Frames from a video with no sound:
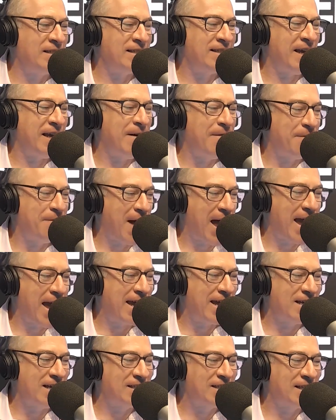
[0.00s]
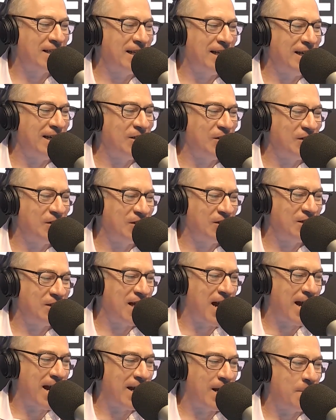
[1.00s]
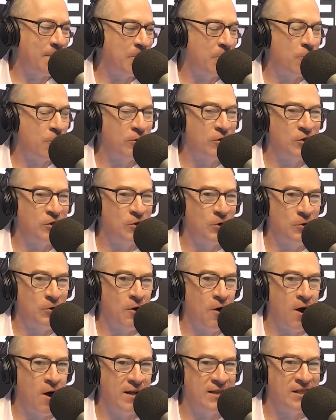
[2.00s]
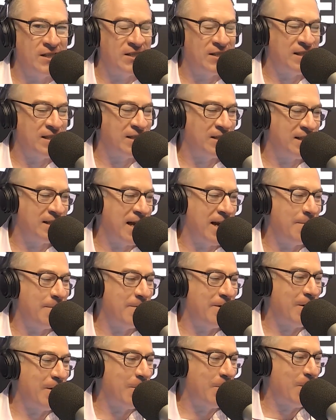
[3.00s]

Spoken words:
It's in Vegas, Allegiant Stadium, across 2 nights. It's a stadium we